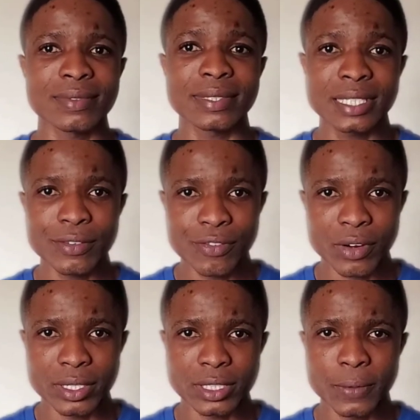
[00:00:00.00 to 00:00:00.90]

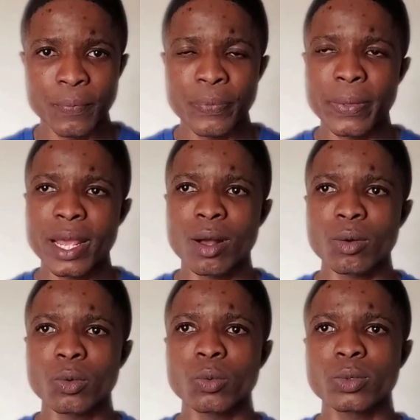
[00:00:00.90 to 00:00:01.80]
different. Now
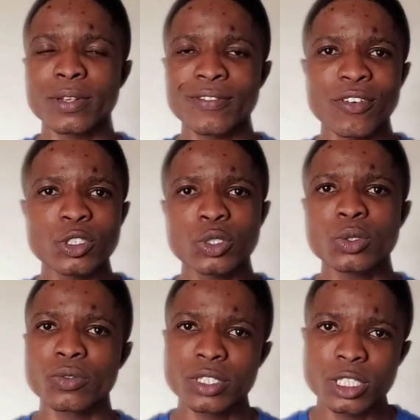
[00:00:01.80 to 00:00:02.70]
the function
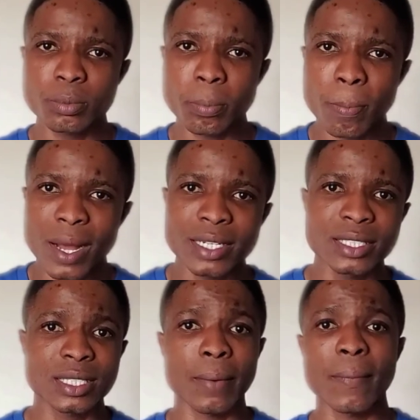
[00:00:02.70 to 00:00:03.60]
of these paddings
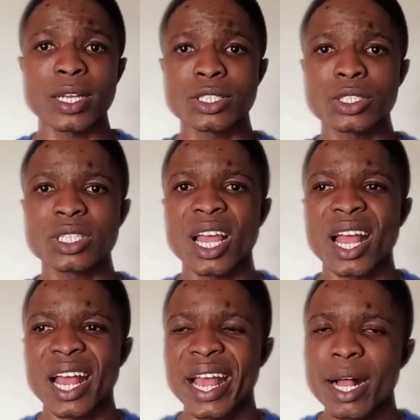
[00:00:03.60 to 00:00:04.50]
and margins
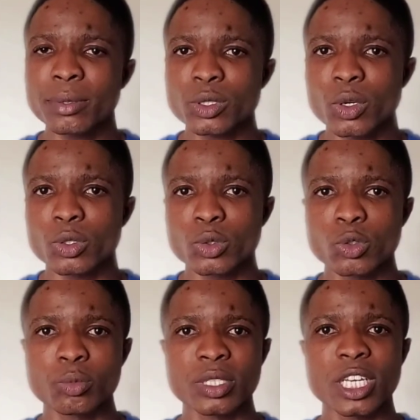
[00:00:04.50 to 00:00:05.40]
helps us to
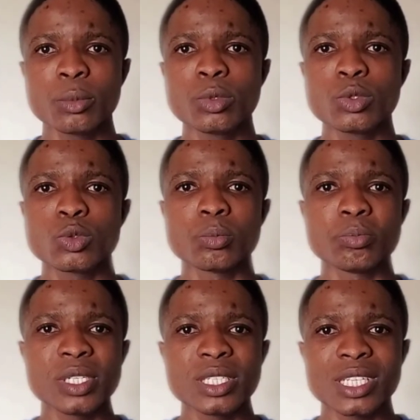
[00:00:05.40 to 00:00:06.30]
be able to
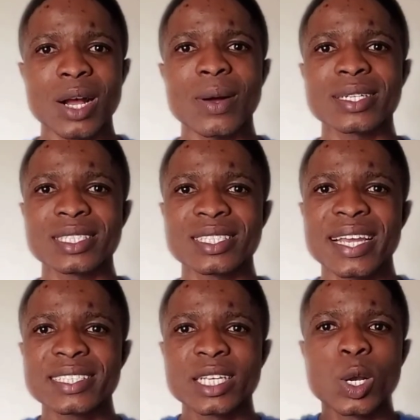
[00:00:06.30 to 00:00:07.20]
build our
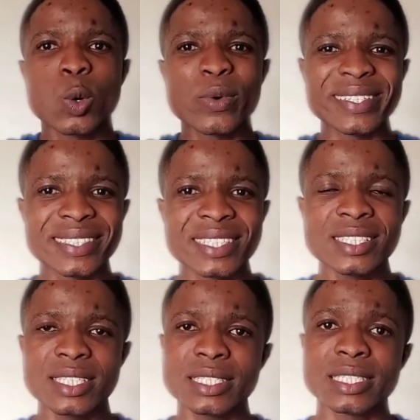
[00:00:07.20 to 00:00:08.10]
designs within
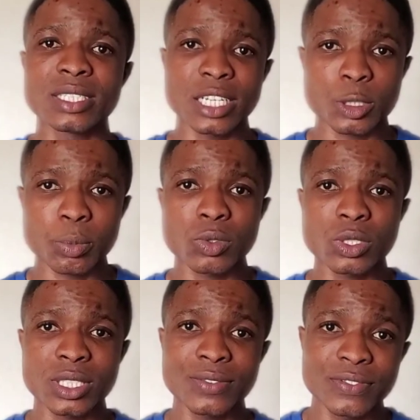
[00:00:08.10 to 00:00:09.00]
the
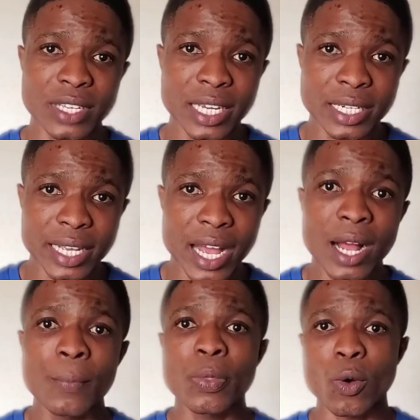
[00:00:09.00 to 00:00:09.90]
responsive area
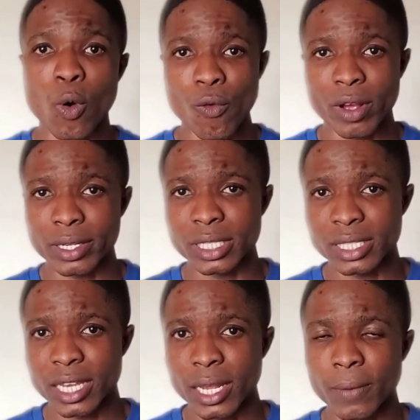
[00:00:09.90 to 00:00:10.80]
of our
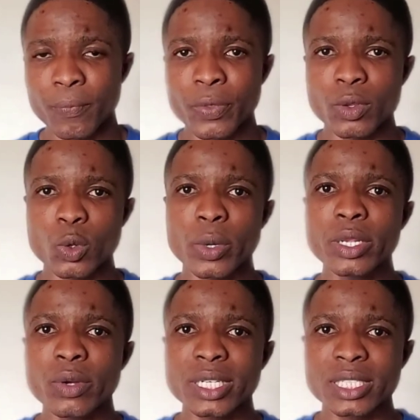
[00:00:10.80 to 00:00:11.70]
design. So when
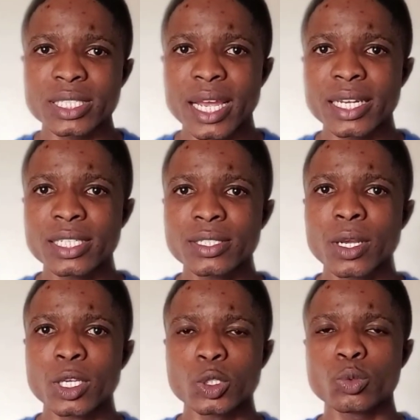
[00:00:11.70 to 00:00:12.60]
you are designing,
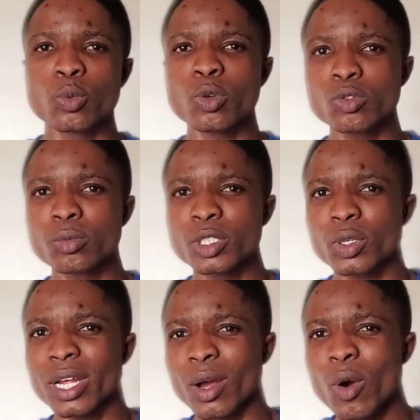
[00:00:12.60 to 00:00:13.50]
you want to make sure
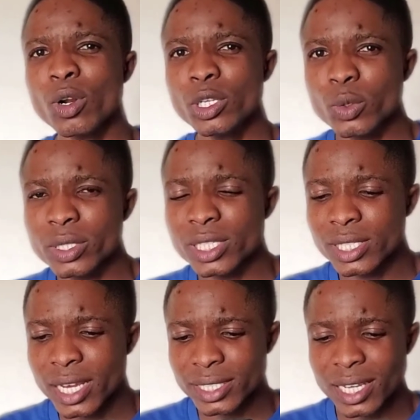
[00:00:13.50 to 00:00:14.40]
that all your
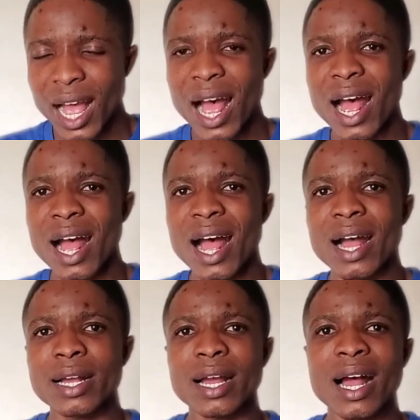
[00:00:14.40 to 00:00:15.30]
designs are
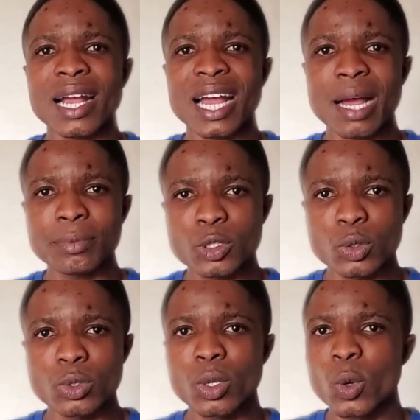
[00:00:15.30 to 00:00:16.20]

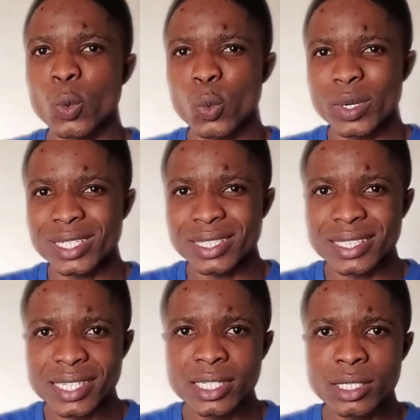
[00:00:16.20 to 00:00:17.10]
captured
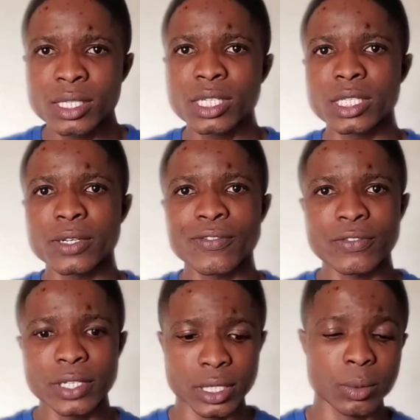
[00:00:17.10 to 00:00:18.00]
within
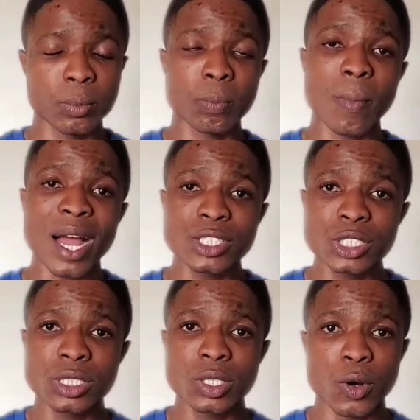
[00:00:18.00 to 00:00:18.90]
the
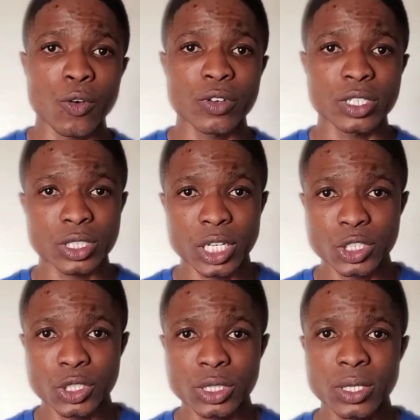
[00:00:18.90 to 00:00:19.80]
margin of a
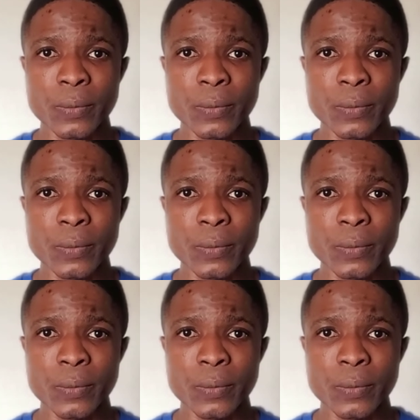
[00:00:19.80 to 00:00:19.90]
section.